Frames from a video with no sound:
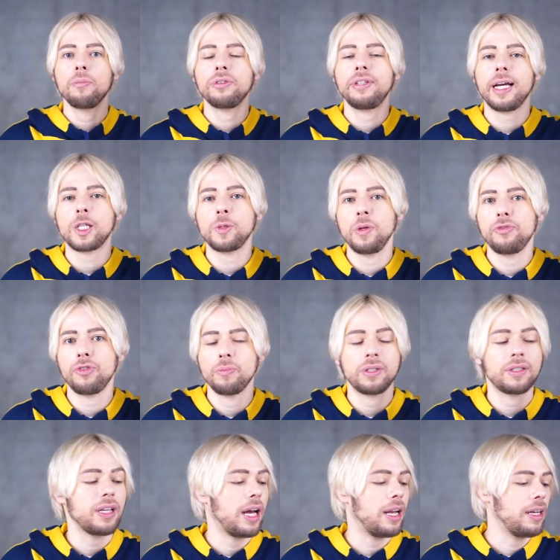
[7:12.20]
protects me from
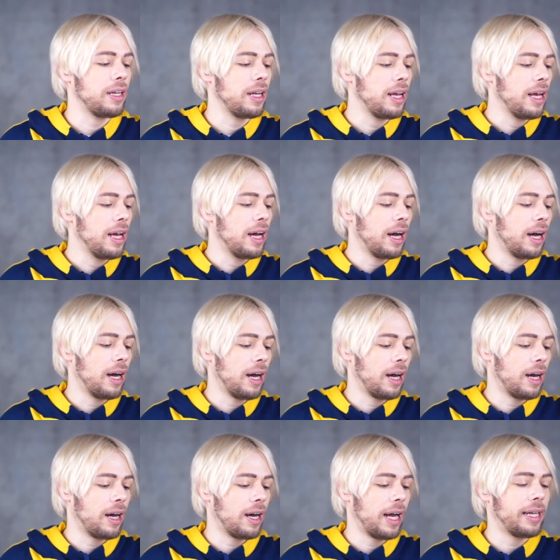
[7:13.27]
sun.
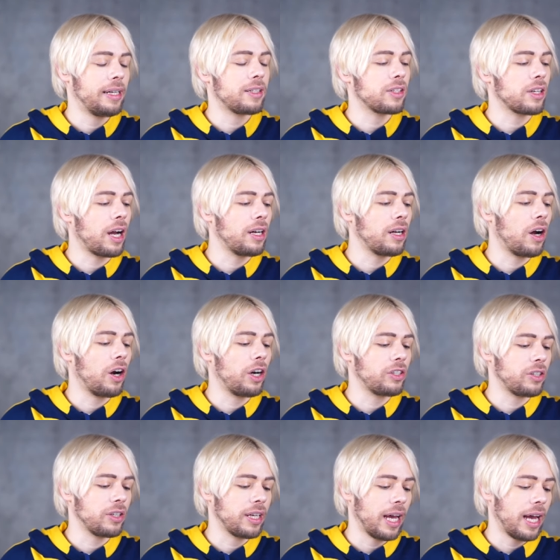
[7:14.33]
Uh, and it's kind of
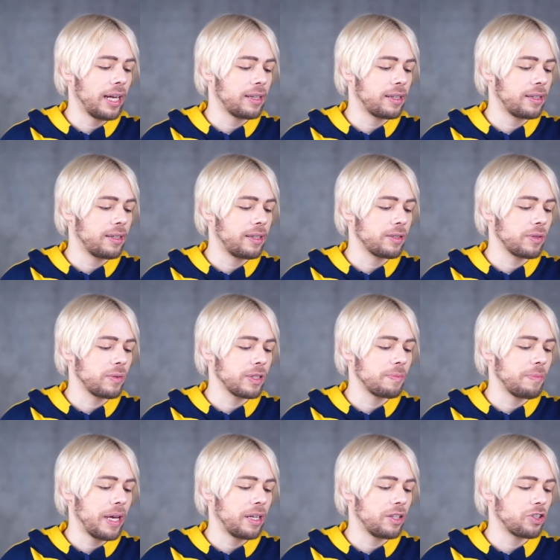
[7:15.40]
hard to get. This one
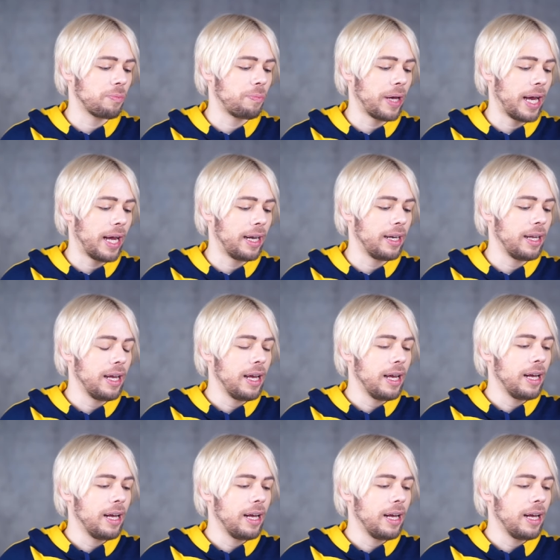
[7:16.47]
is made in Japan.